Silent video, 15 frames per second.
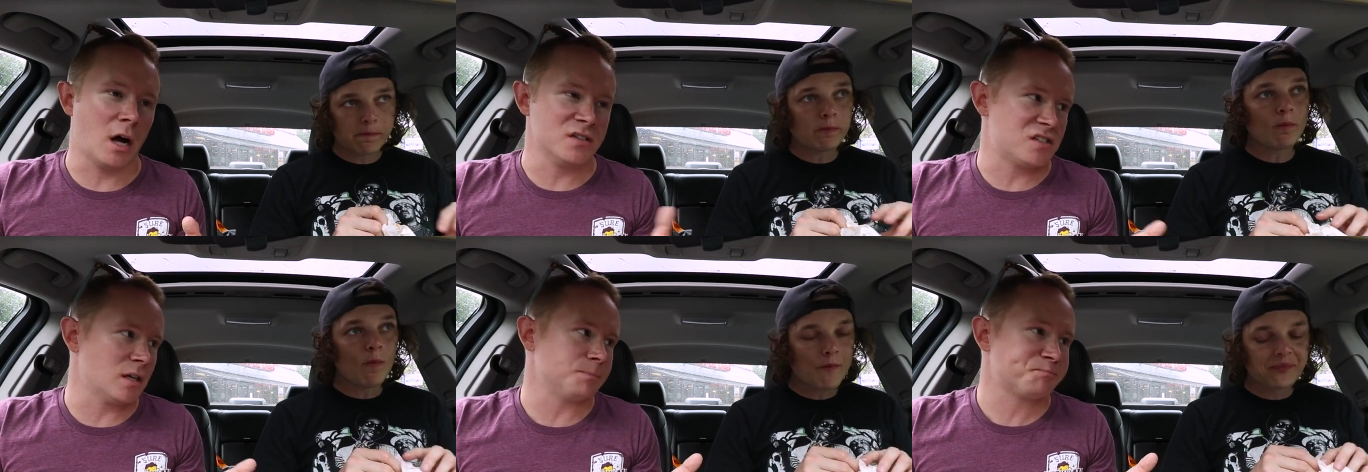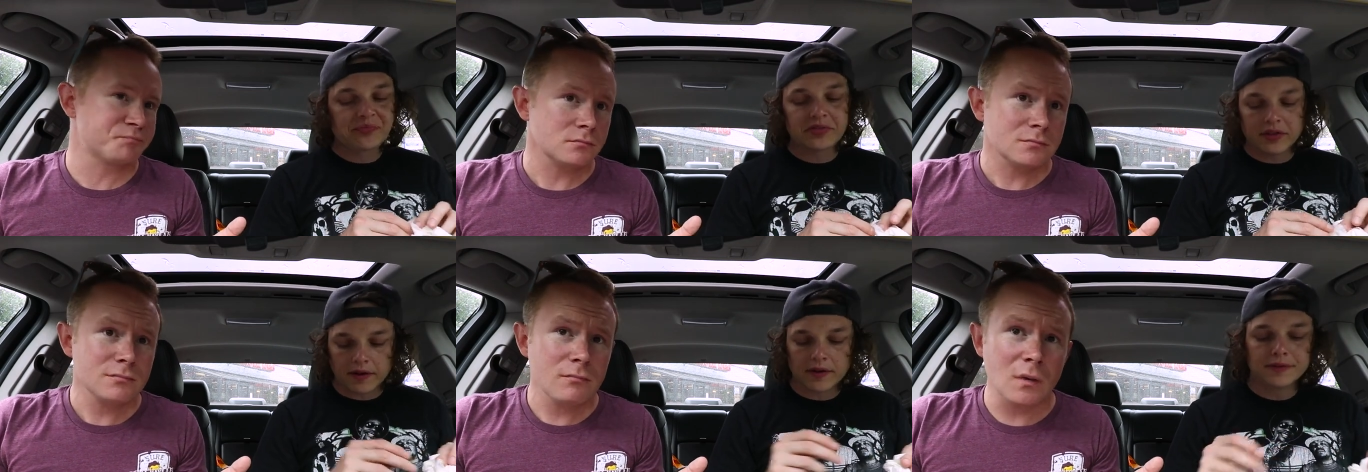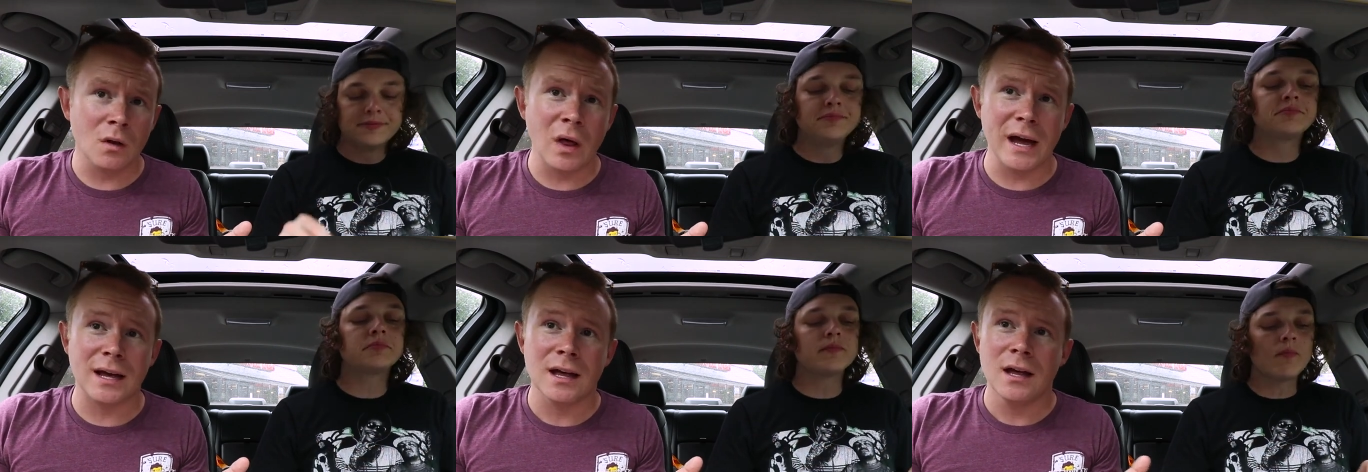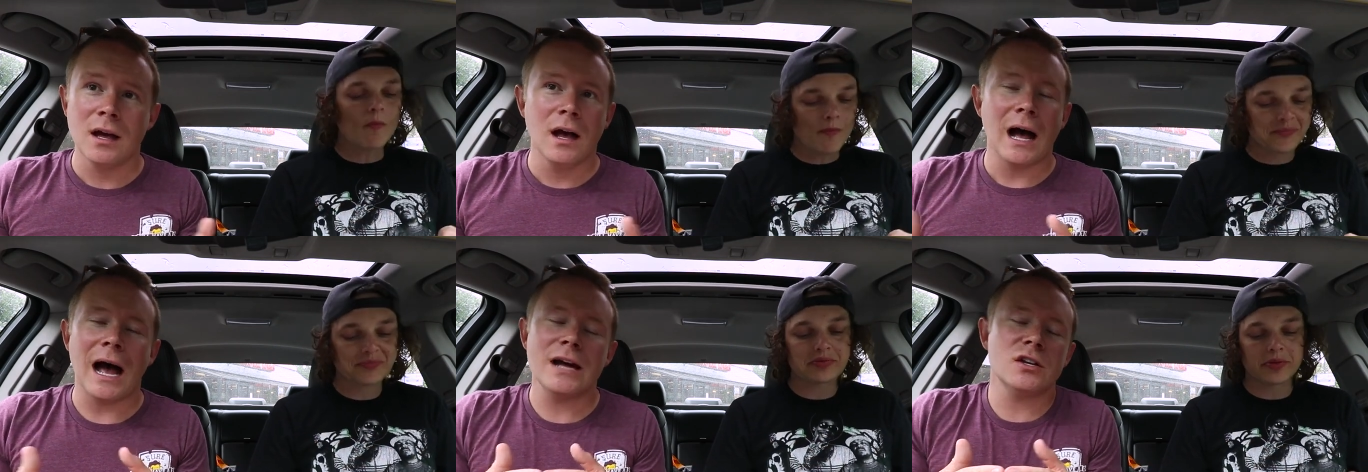Speaker 1: Hudson. Mm-hmm. Like
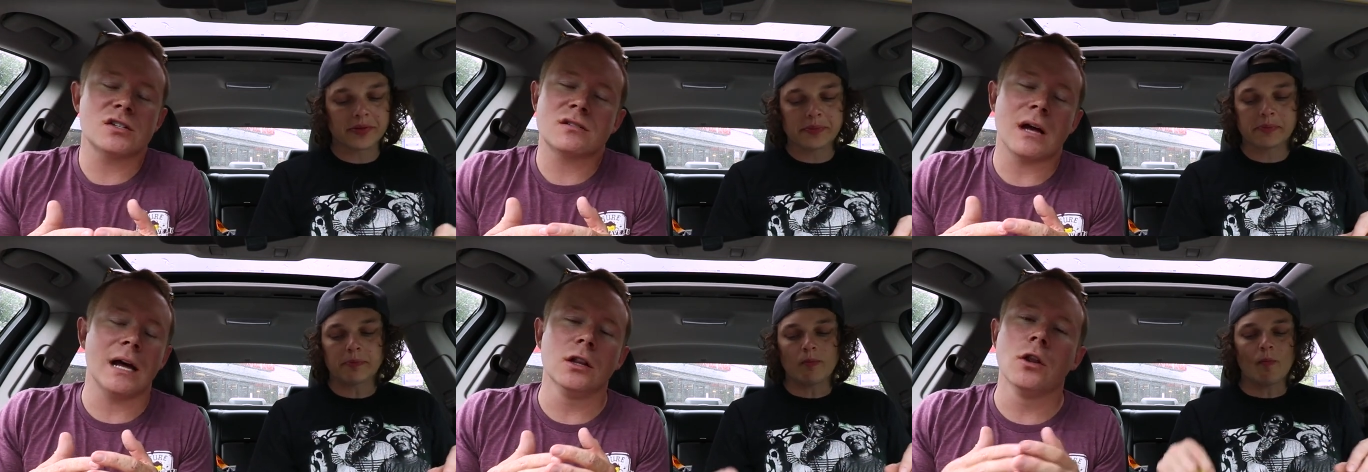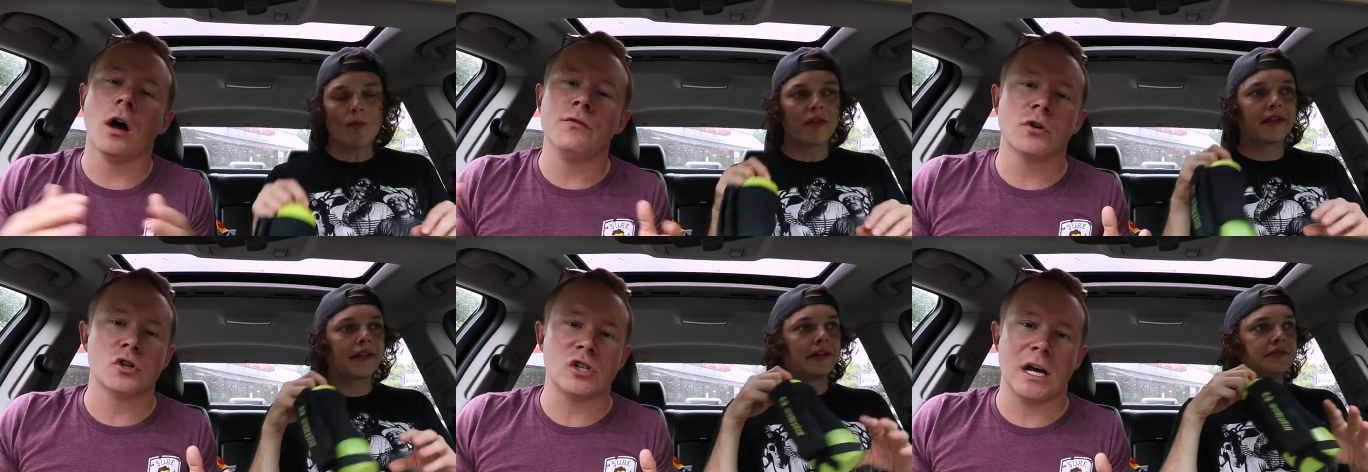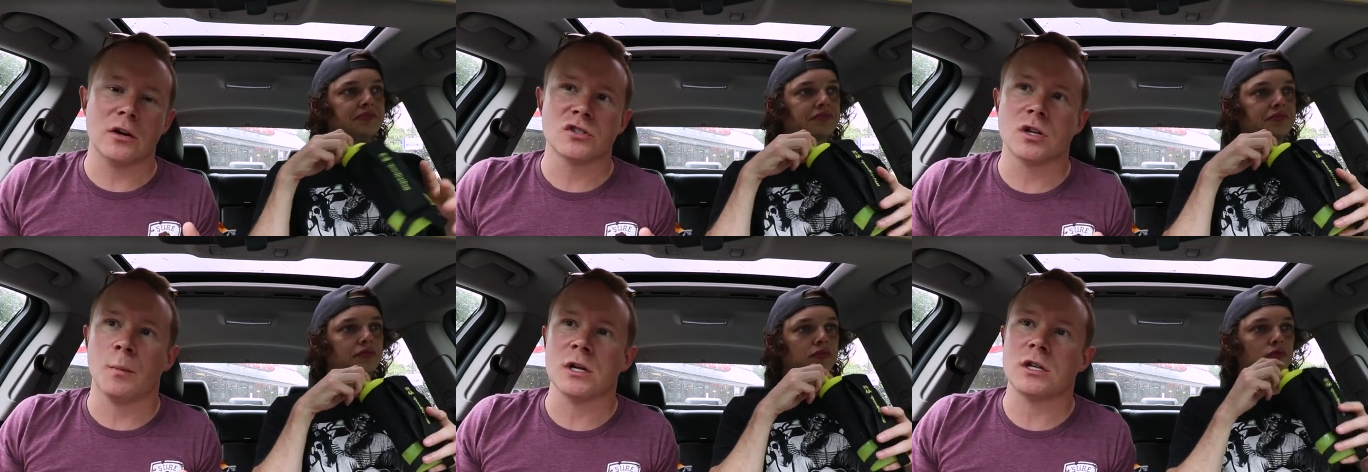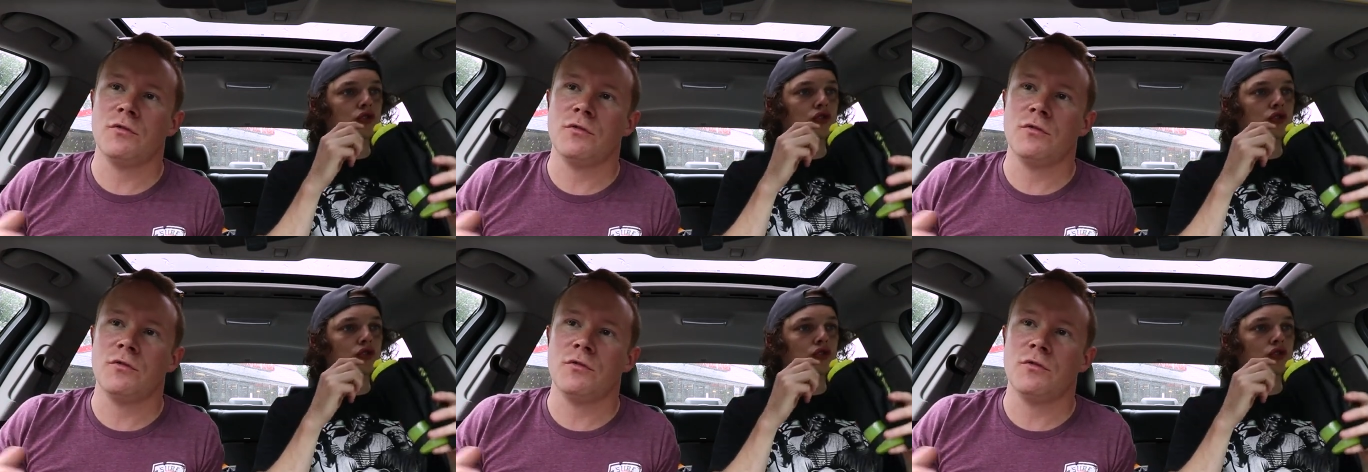I just I love their channel so much.